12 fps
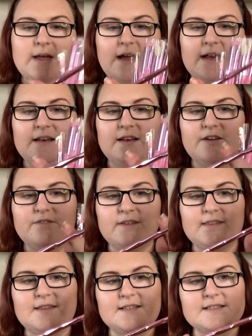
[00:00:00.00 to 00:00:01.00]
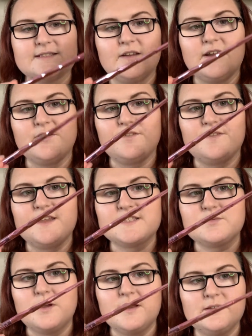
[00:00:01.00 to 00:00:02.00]
I love the design of this
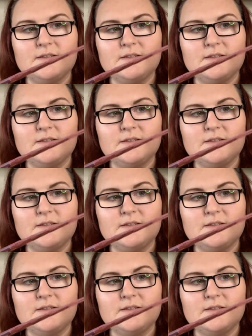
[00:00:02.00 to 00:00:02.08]
one.